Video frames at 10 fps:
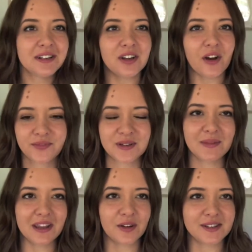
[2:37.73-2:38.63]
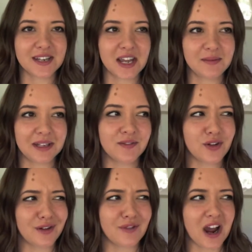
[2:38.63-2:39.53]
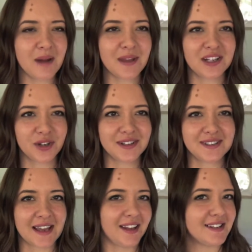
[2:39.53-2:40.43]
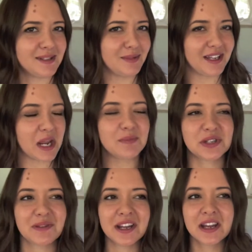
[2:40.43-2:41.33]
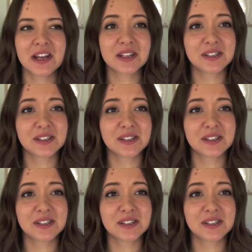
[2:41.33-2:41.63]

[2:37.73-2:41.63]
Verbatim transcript: no, to me those names, even though they rhyme, they don't sound like similar names to me.